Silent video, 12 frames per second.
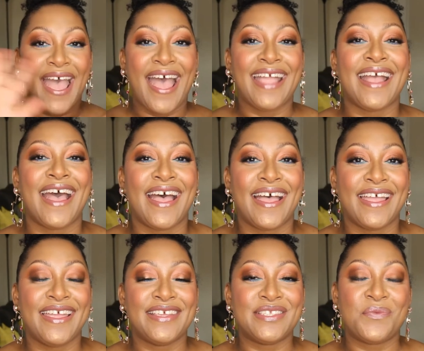Hi
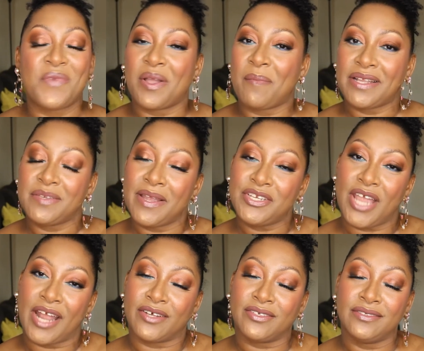guys, welcome back to my
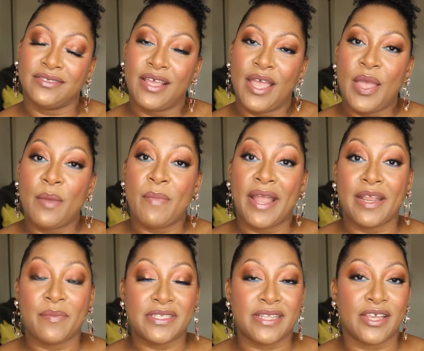channel. My
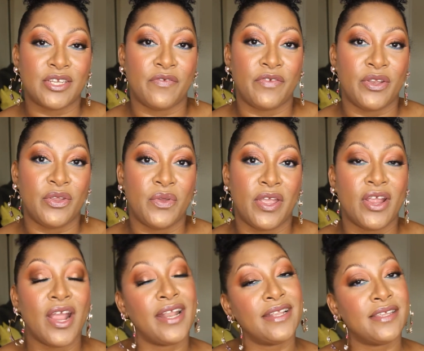name is Nyx if you're new here,
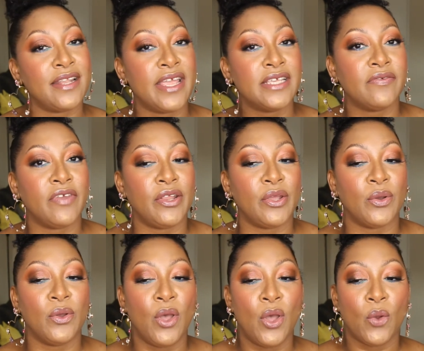and in today's video
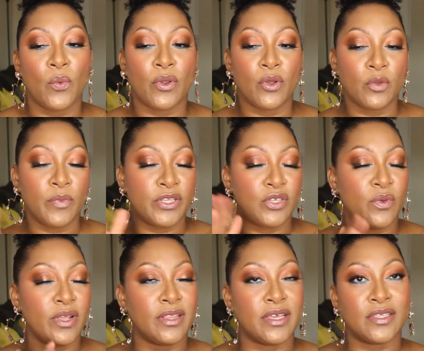we're going to be
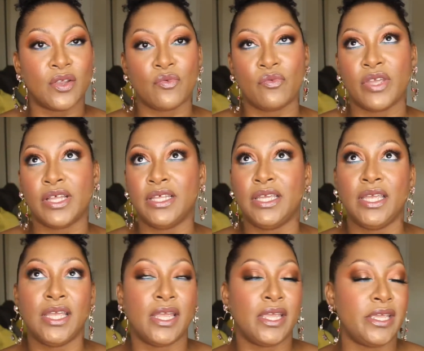doing this
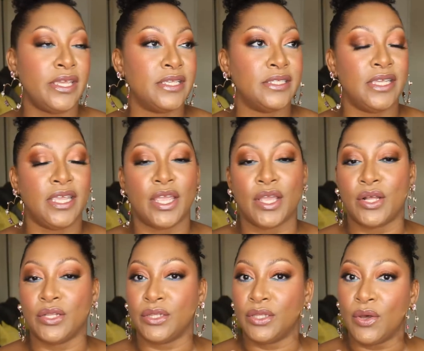really easy,
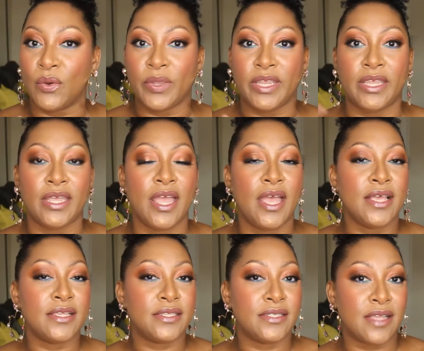glowy,
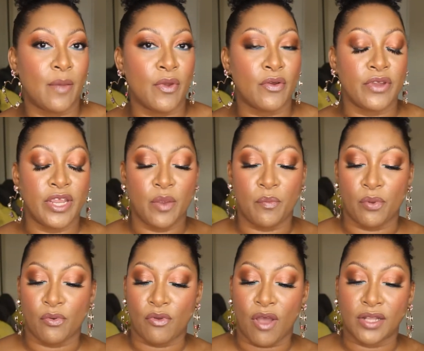summery,
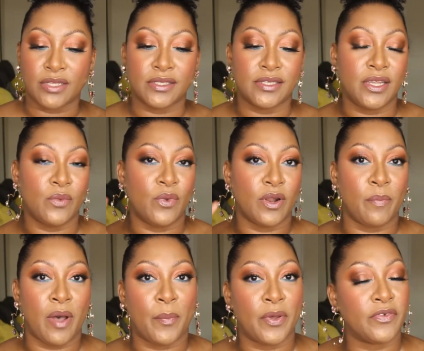bronzy with a
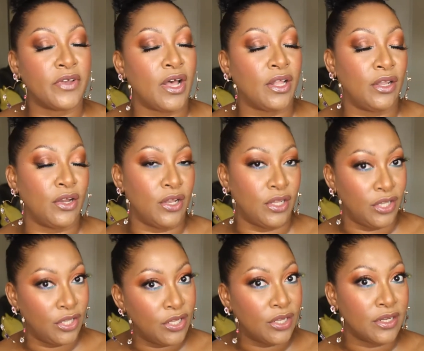pop of color
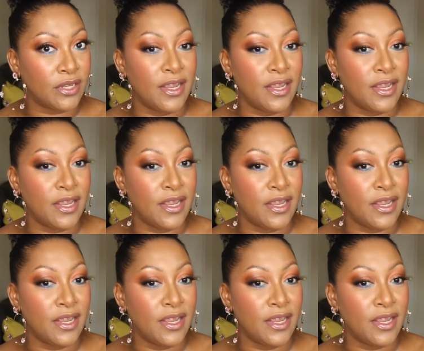look.